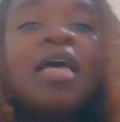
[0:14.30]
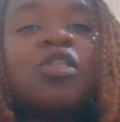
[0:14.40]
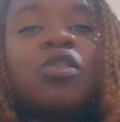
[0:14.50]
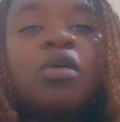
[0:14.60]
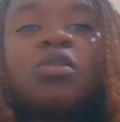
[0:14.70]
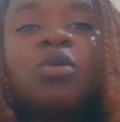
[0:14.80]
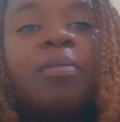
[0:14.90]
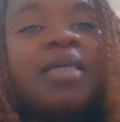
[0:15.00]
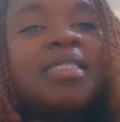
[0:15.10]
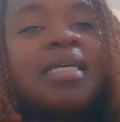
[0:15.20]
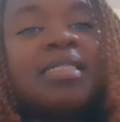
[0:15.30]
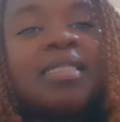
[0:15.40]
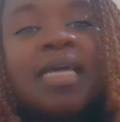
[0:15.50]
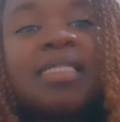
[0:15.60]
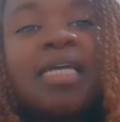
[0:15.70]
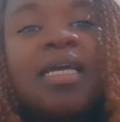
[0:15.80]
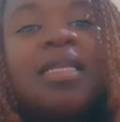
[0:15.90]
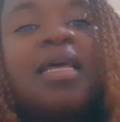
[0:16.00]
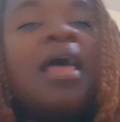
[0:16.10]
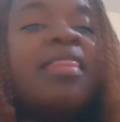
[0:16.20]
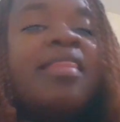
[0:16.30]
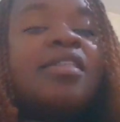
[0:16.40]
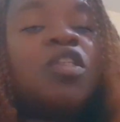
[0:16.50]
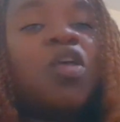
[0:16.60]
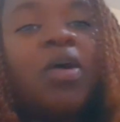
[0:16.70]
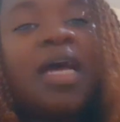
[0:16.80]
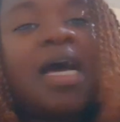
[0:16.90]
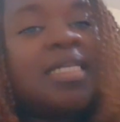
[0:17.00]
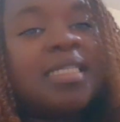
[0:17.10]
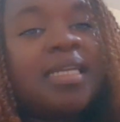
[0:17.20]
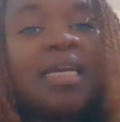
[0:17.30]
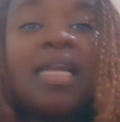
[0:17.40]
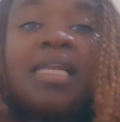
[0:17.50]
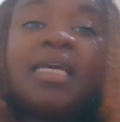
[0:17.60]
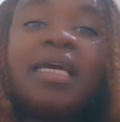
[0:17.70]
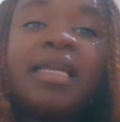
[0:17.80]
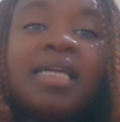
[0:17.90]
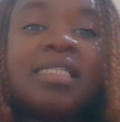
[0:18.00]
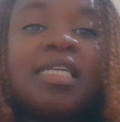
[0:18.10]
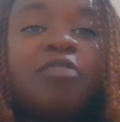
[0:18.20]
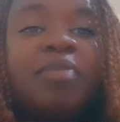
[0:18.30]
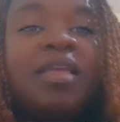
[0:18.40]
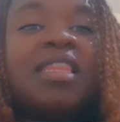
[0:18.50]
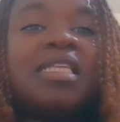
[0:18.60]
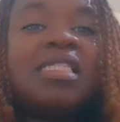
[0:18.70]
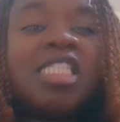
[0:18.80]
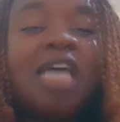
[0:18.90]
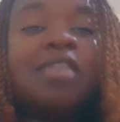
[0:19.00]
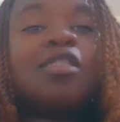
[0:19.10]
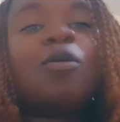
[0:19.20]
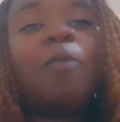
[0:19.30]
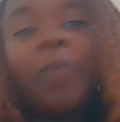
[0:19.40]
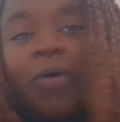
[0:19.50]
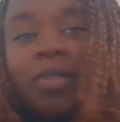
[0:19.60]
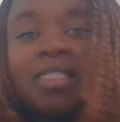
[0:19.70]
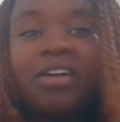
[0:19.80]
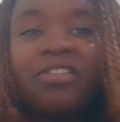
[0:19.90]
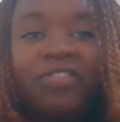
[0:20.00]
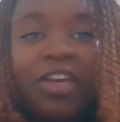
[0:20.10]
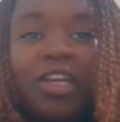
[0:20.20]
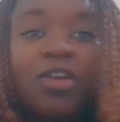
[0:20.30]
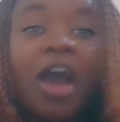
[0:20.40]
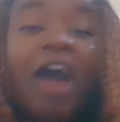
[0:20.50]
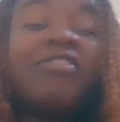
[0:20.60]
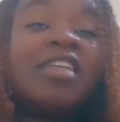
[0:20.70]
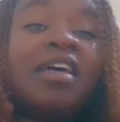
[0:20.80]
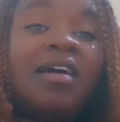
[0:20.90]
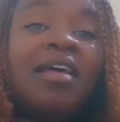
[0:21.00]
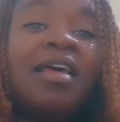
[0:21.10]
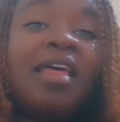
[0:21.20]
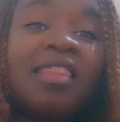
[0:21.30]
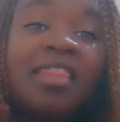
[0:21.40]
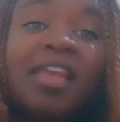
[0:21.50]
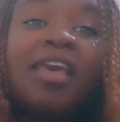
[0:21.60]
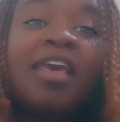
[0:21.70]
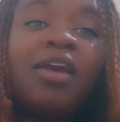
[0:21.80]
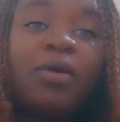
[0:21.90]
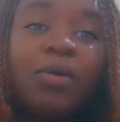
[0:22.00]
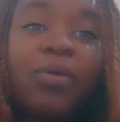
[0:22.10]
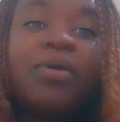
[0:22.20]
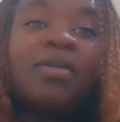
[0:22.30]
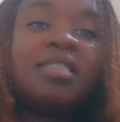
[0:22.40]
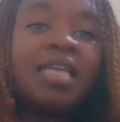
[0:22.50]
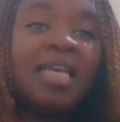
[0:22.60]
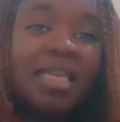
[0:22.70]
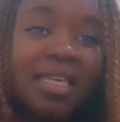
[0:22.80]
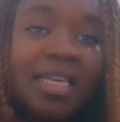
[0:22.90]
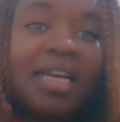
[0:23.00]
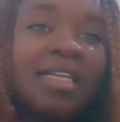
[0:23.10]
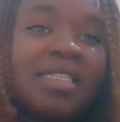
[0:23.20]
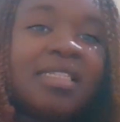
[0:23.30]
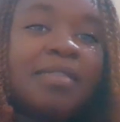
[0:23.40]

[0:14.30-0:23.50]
that God has really granted me this chance to post a video after 3 good years.